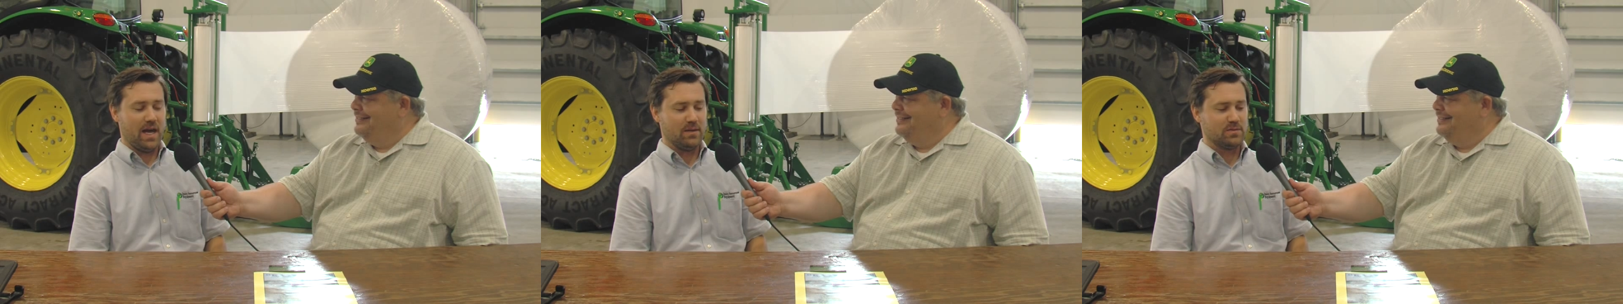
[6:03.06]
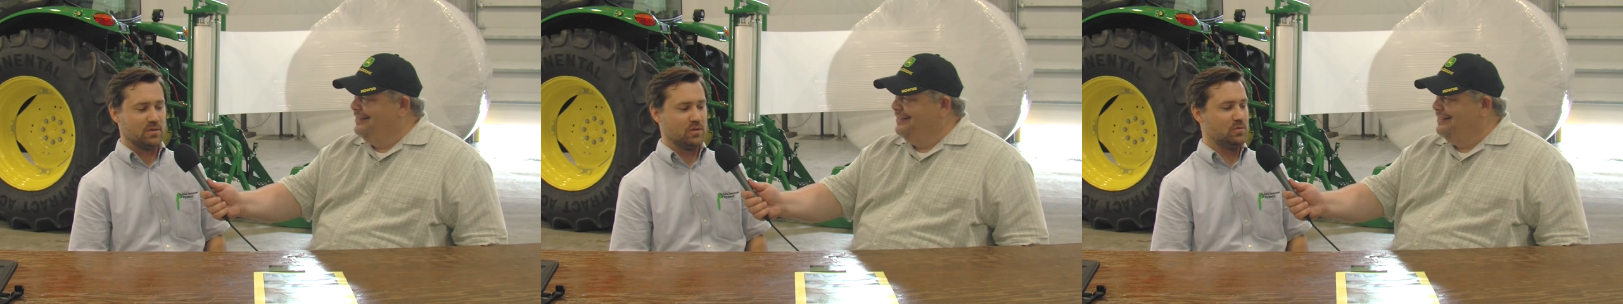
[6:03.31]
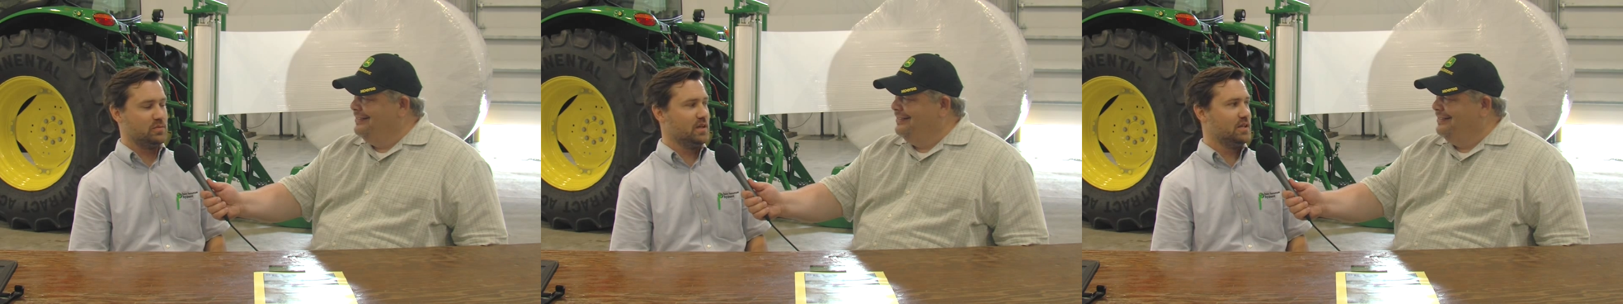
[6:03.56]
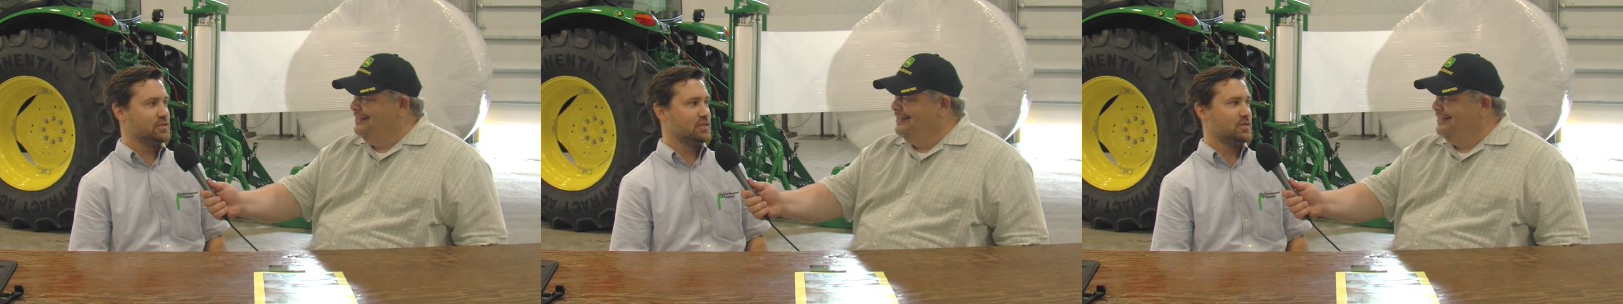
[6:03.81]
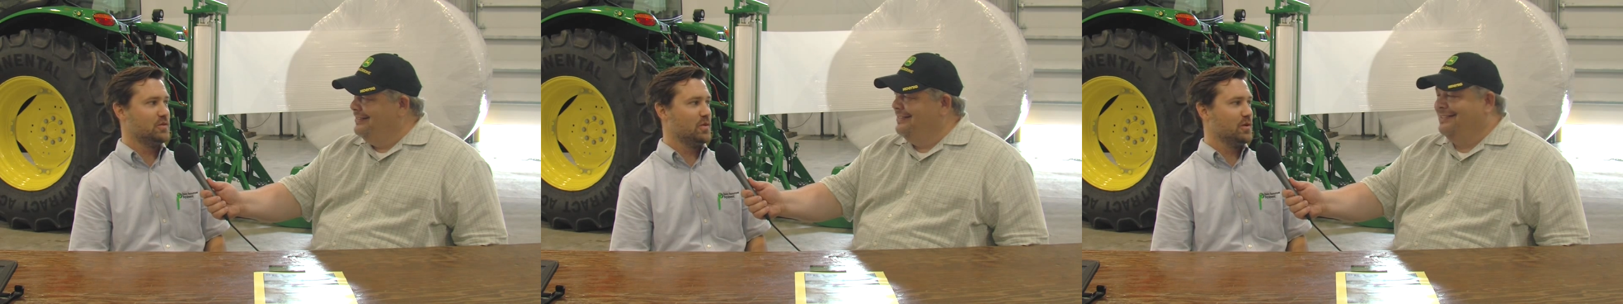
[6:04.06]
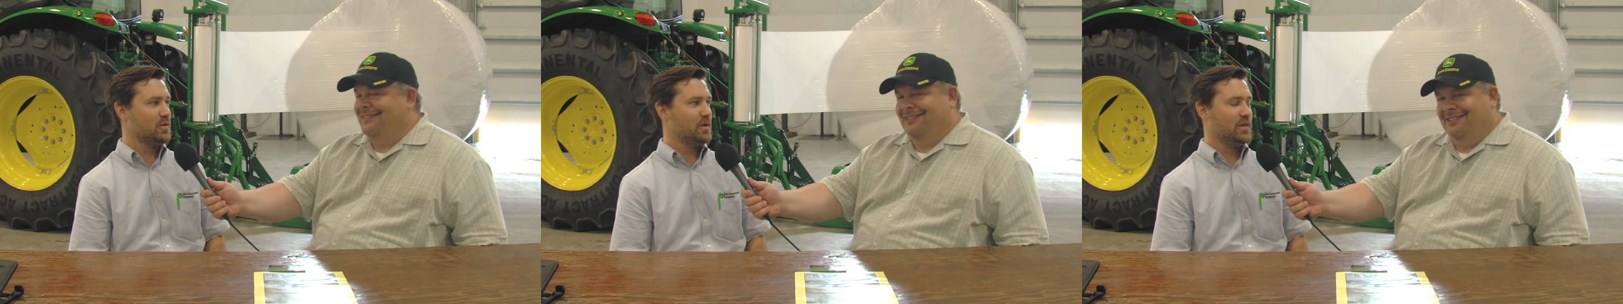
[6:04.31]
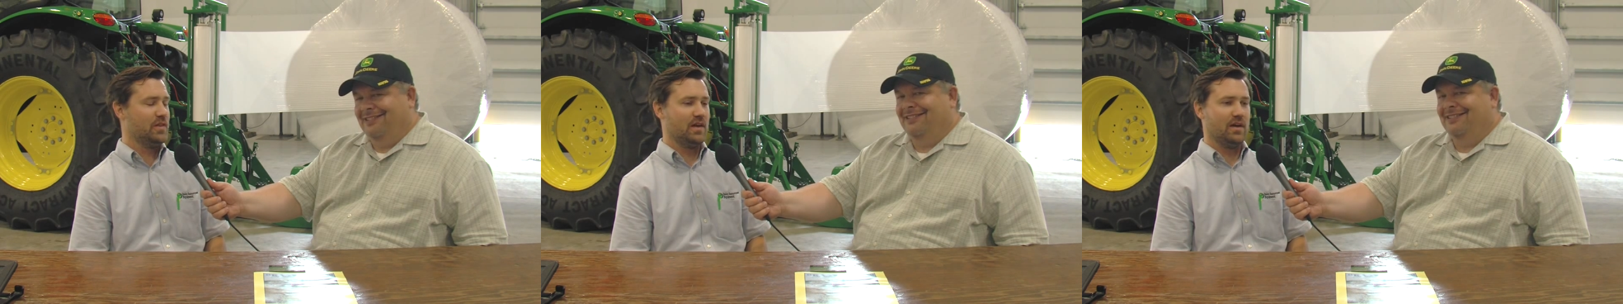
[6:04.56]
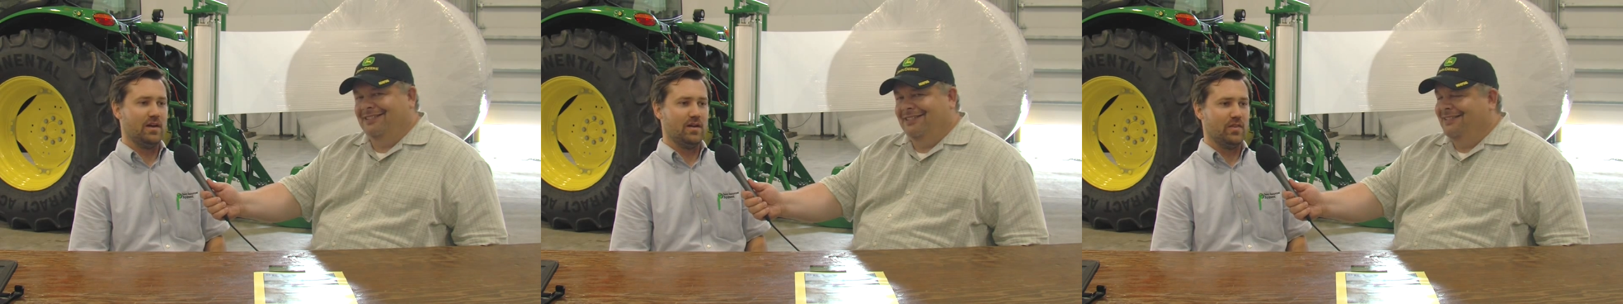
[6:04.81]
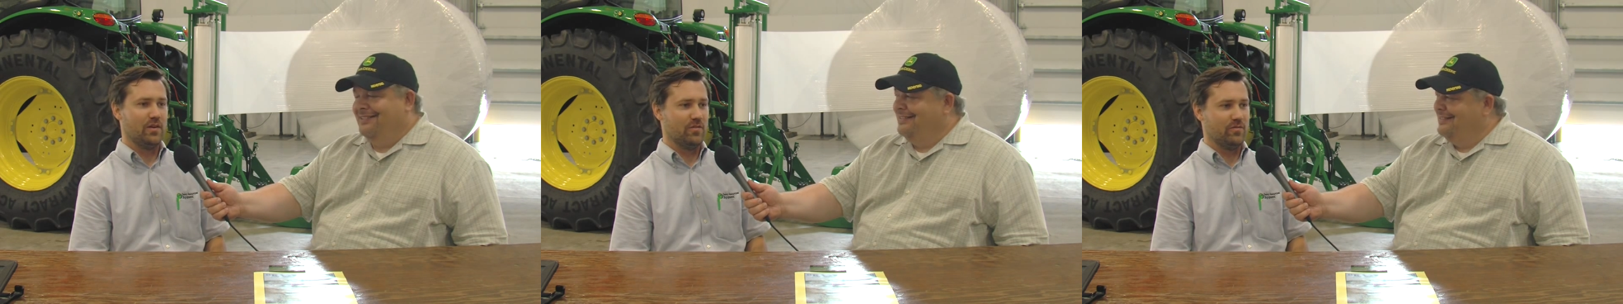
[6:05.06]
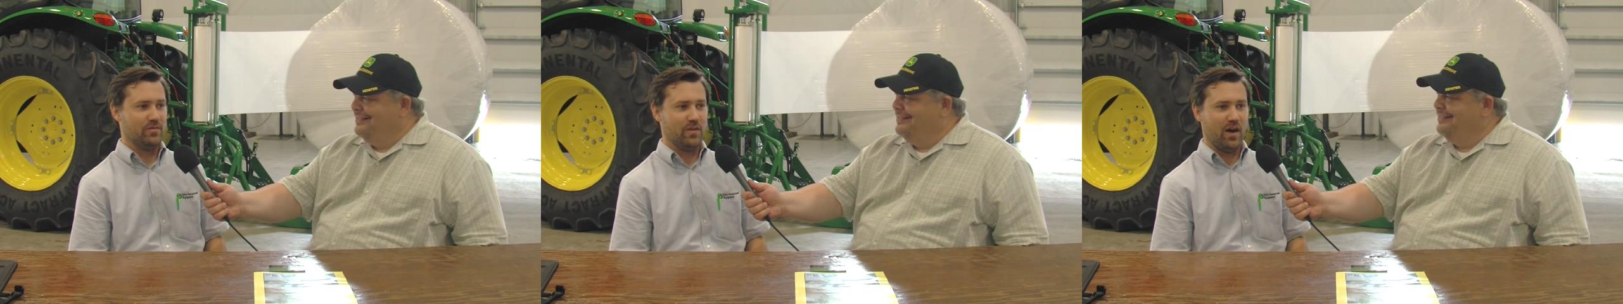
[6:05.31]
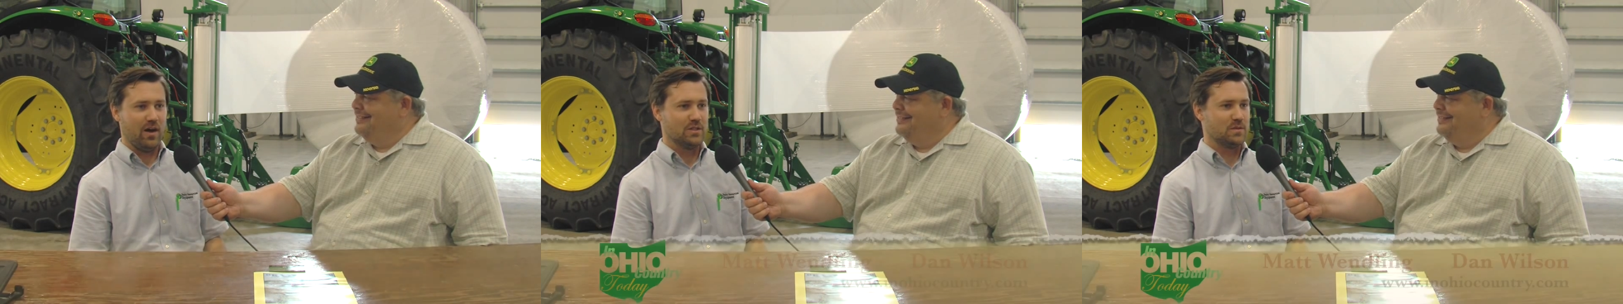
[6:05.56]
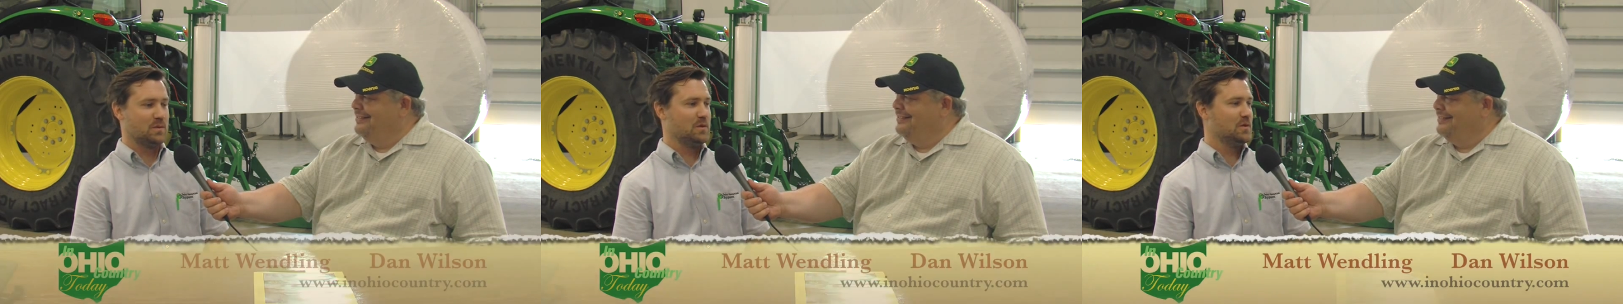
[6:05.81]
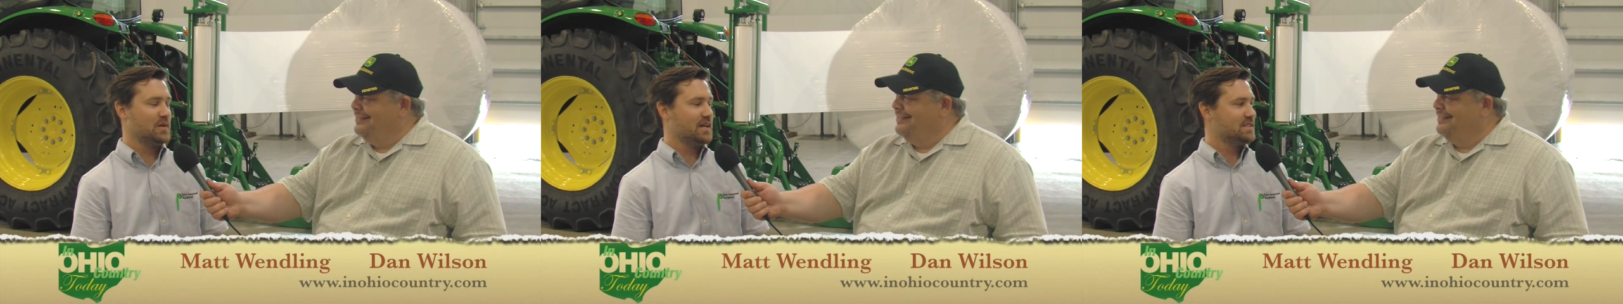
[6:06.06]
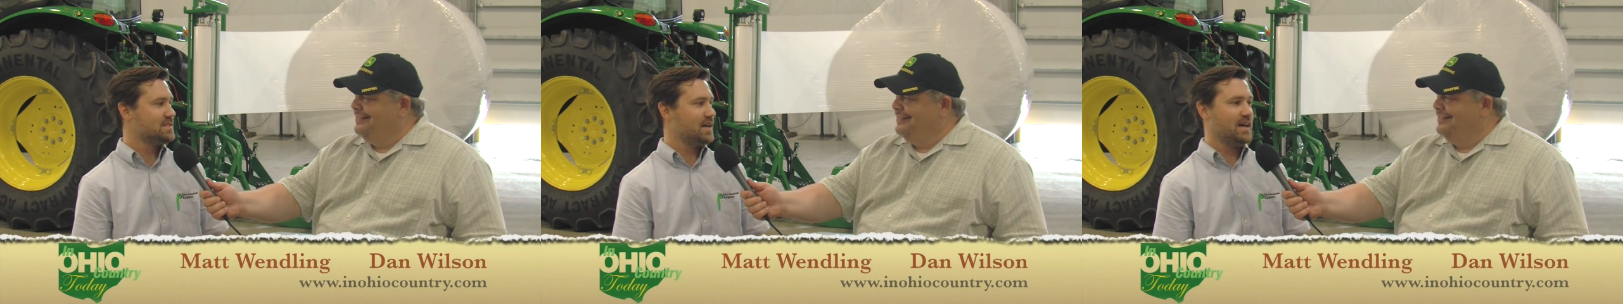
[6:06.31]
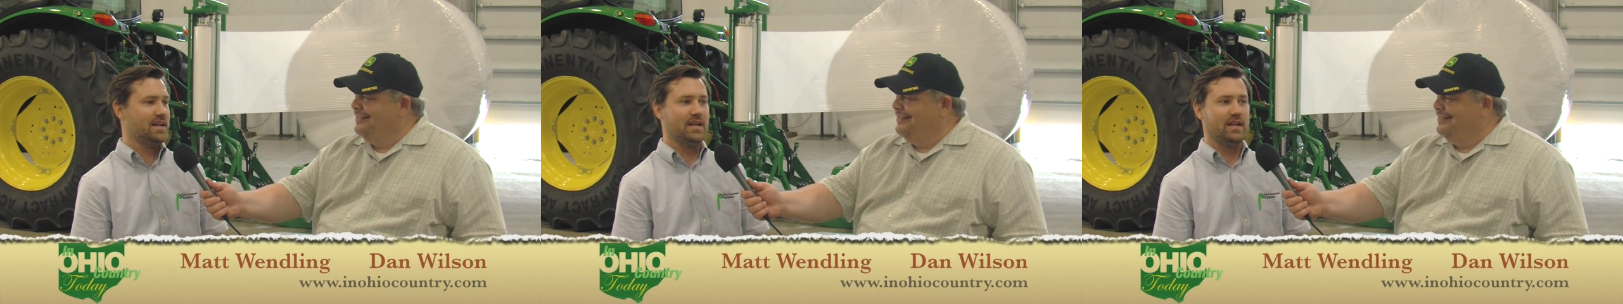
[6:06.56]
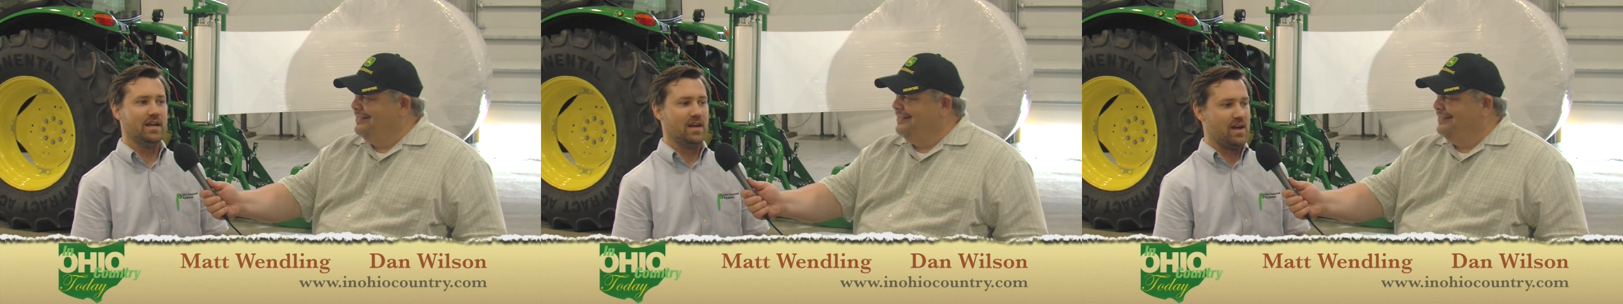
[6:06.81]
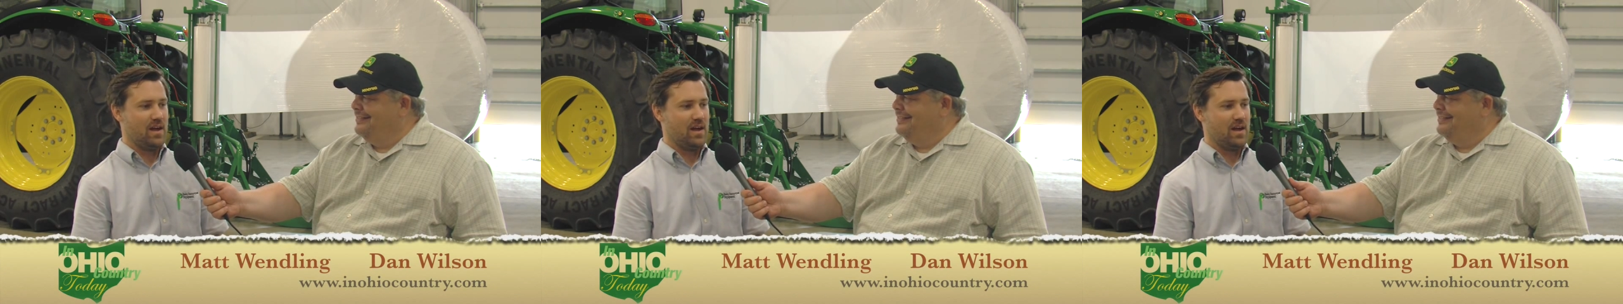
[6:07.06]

Speaker 1: absolute pleasure to work with. Uh, they're knowledgeable, excited.